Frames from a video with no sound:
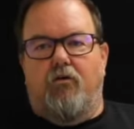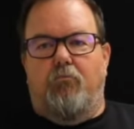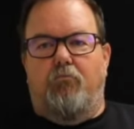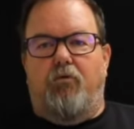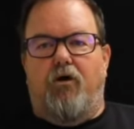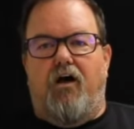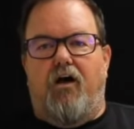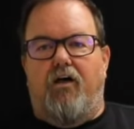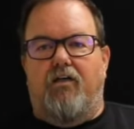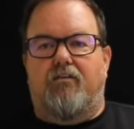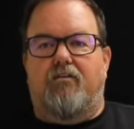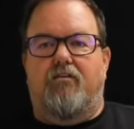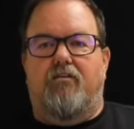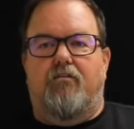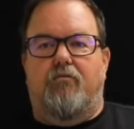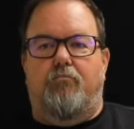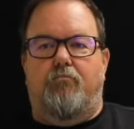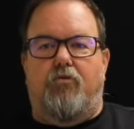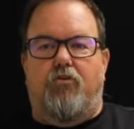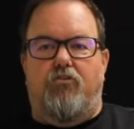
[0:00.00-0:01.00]
bot
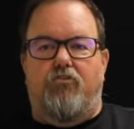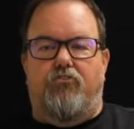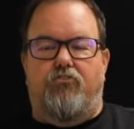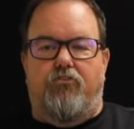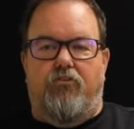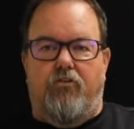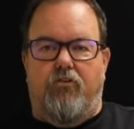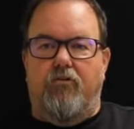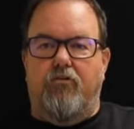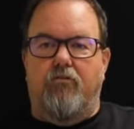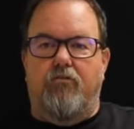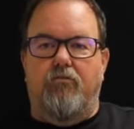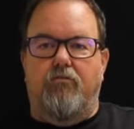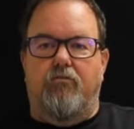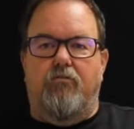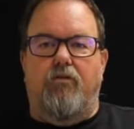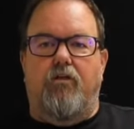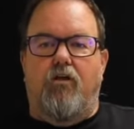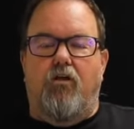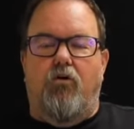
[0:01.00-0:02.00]
person,
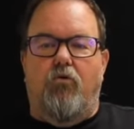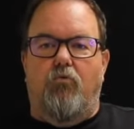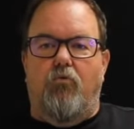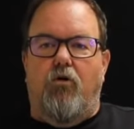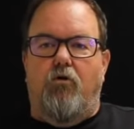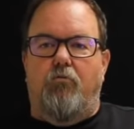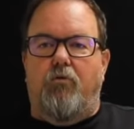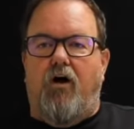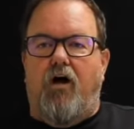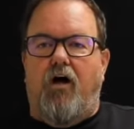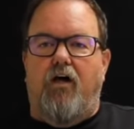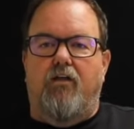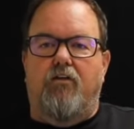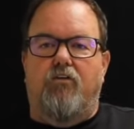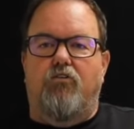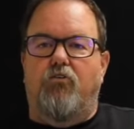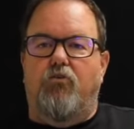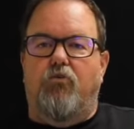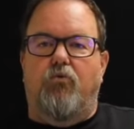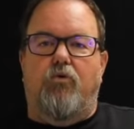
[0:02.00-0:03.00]
you know, robot
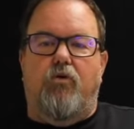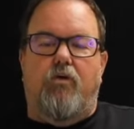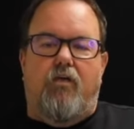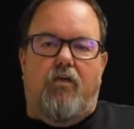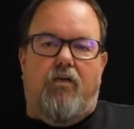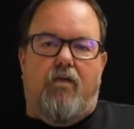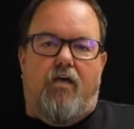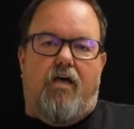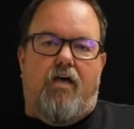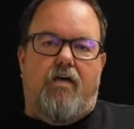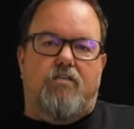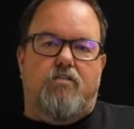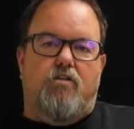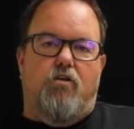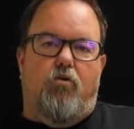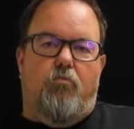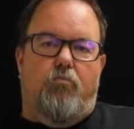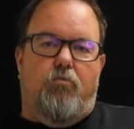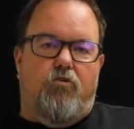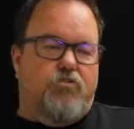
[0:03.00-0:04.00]
who has
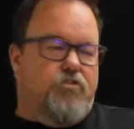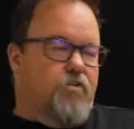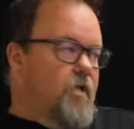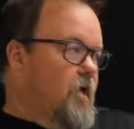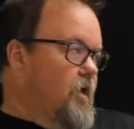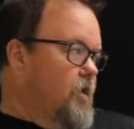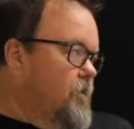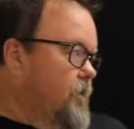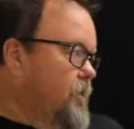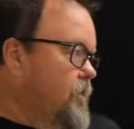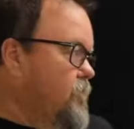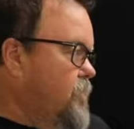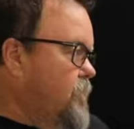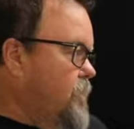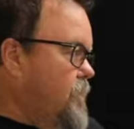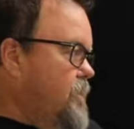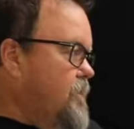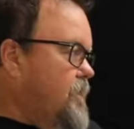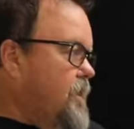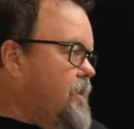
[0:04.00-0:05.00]
no personality or
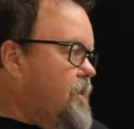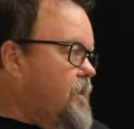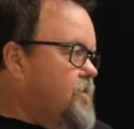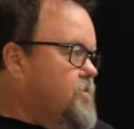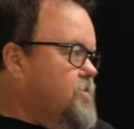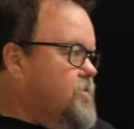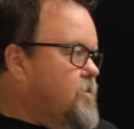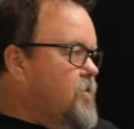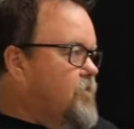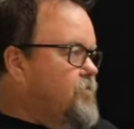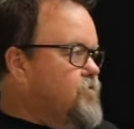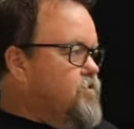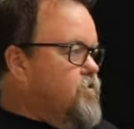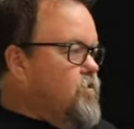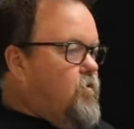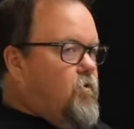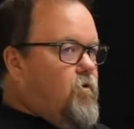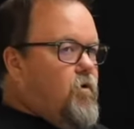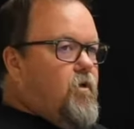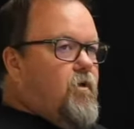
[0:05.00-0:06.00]
any of that kind of stuff.
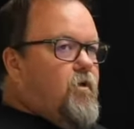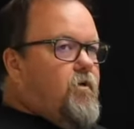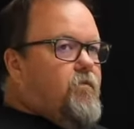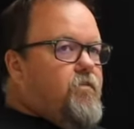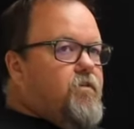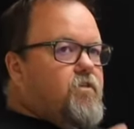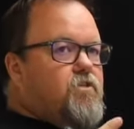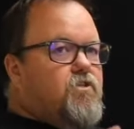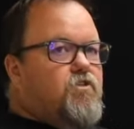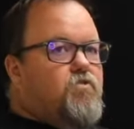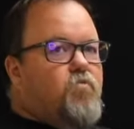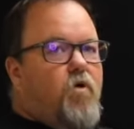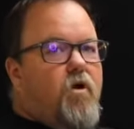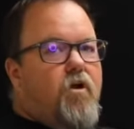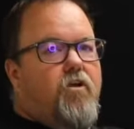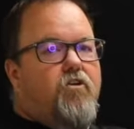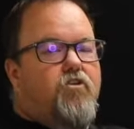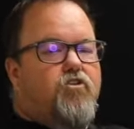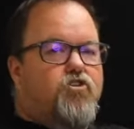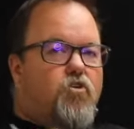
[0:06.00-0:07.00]
So this is
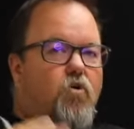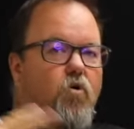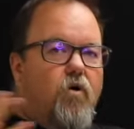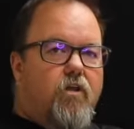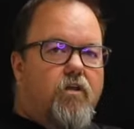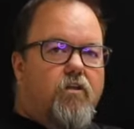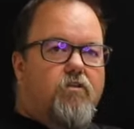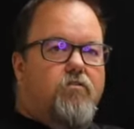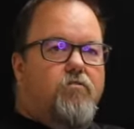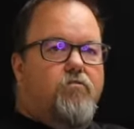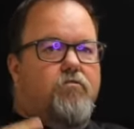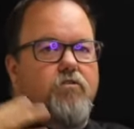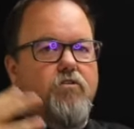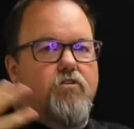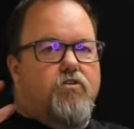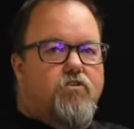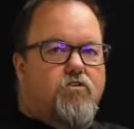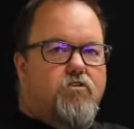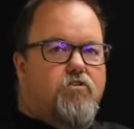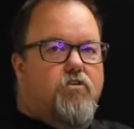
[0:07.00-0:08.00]
where you're
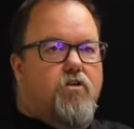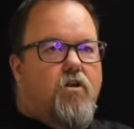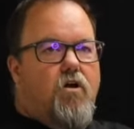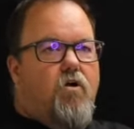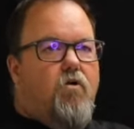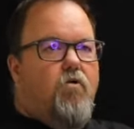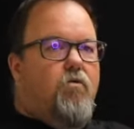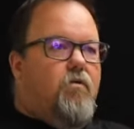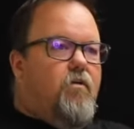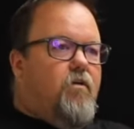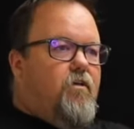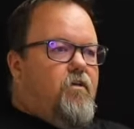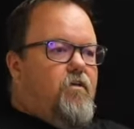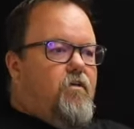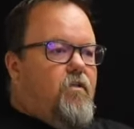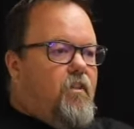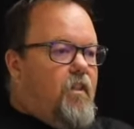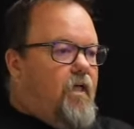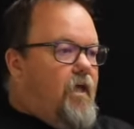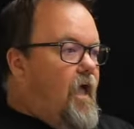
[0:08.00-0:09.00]
showing, you know,
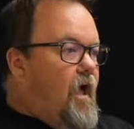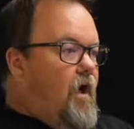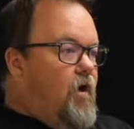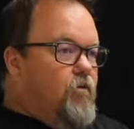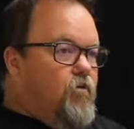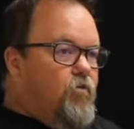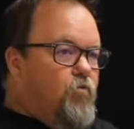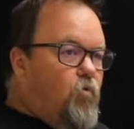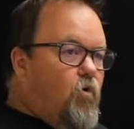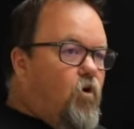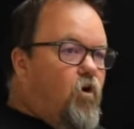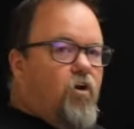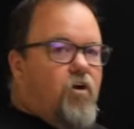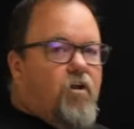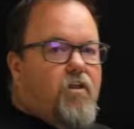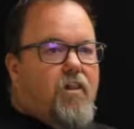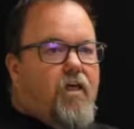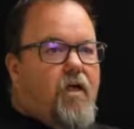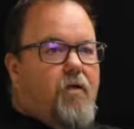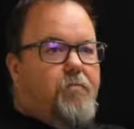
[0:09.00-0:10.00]
like how you
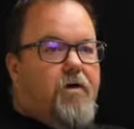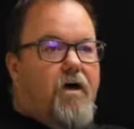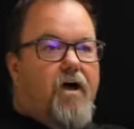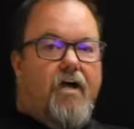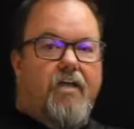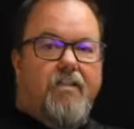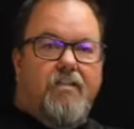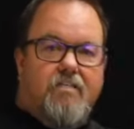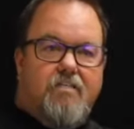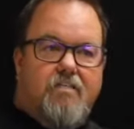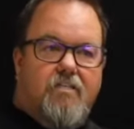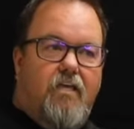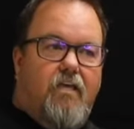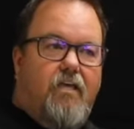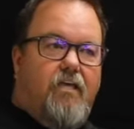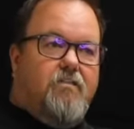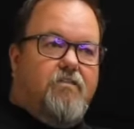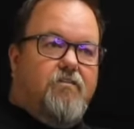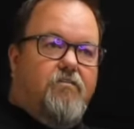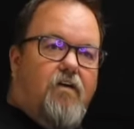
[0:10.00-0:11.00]
work, like behind the
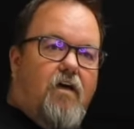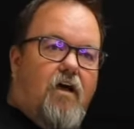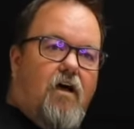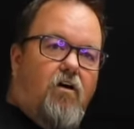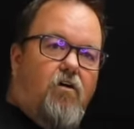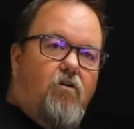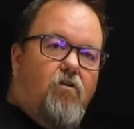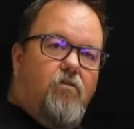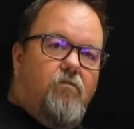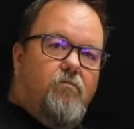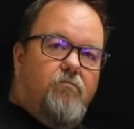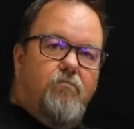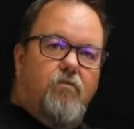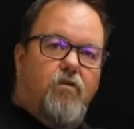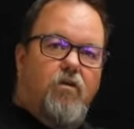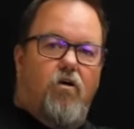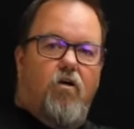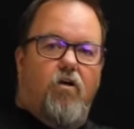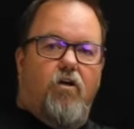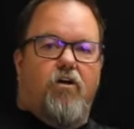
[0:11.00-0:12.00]
scenes of how,
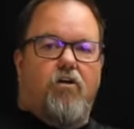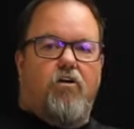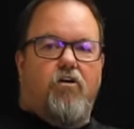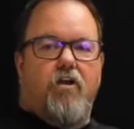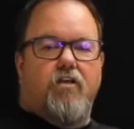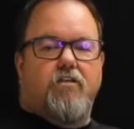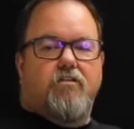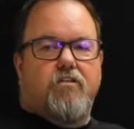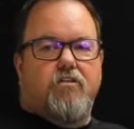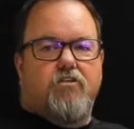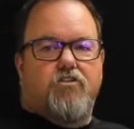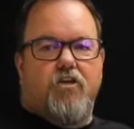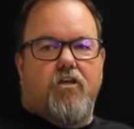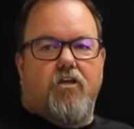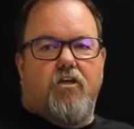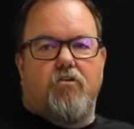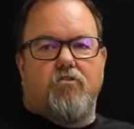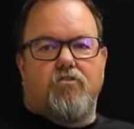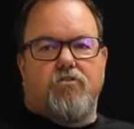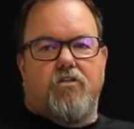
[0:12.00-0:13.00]
you know, all your crazy
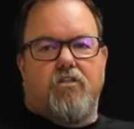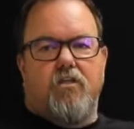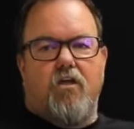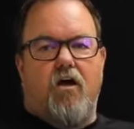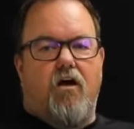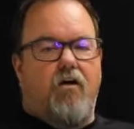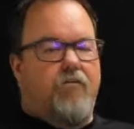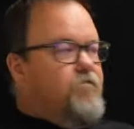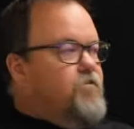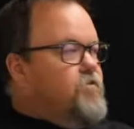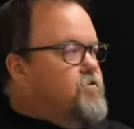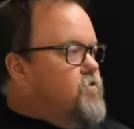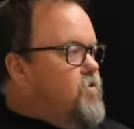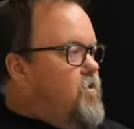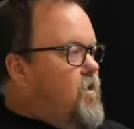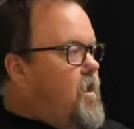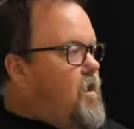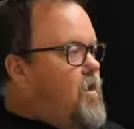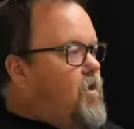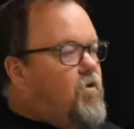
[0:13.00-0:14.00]
shit goes at the office,
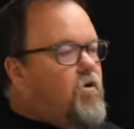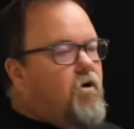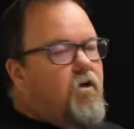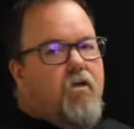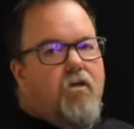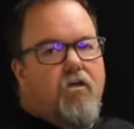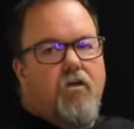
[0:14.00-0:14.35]
or how,